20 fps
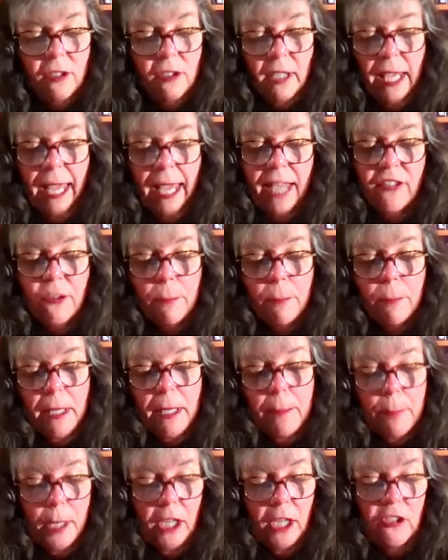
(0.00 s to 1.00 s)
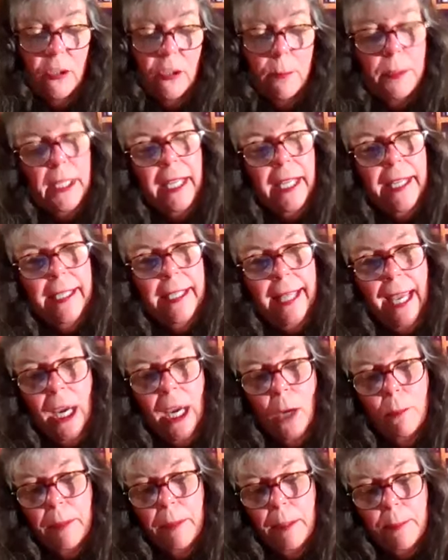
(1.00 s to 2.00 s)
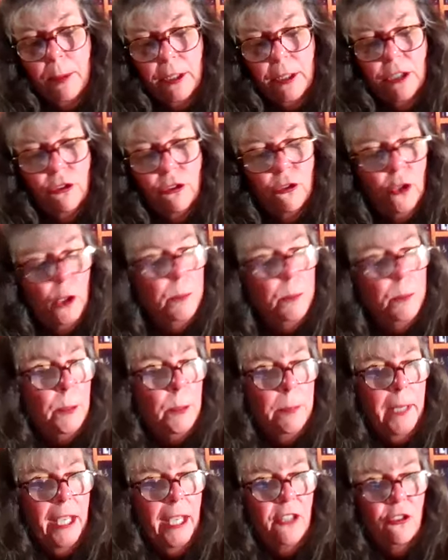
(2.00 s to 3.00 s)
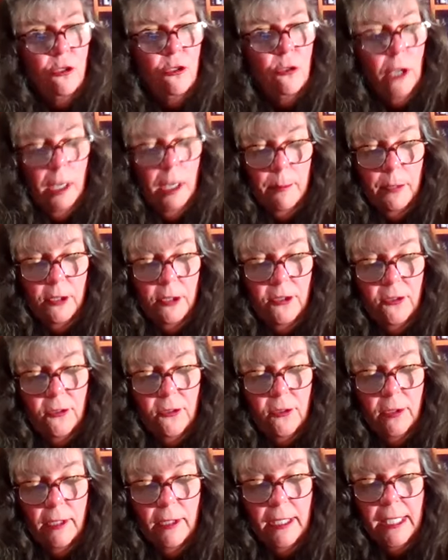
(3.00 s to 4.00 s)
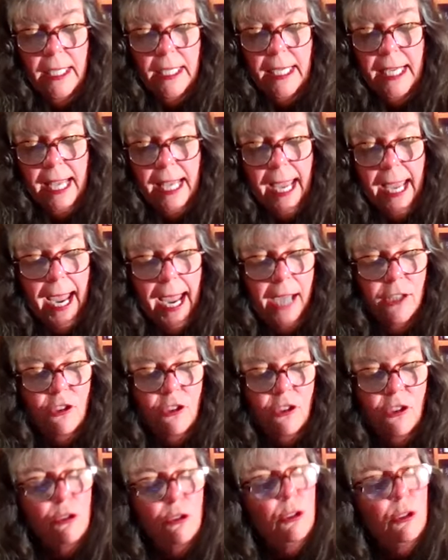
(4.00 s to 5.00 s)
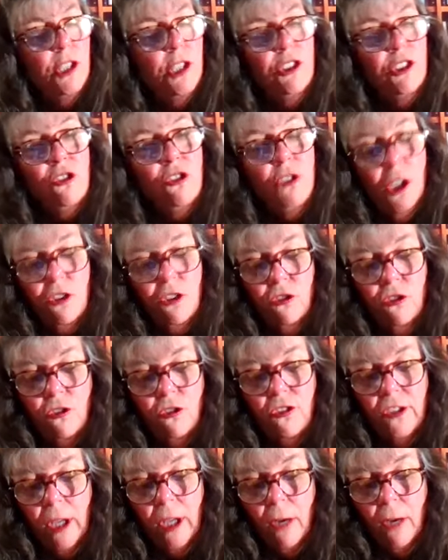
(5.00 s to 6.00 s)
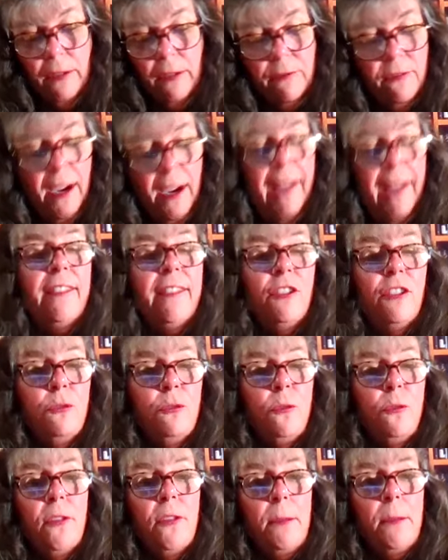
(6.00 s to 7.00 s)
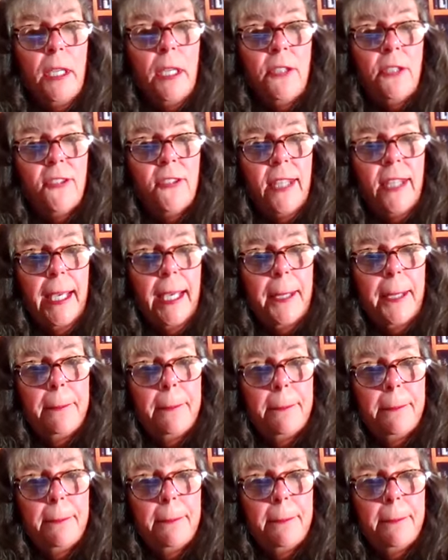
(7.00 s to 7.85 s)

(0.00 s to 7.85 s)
has a big part to play in how people interpret past traumas. How did you learn to trust yourself and find the truth amongst that?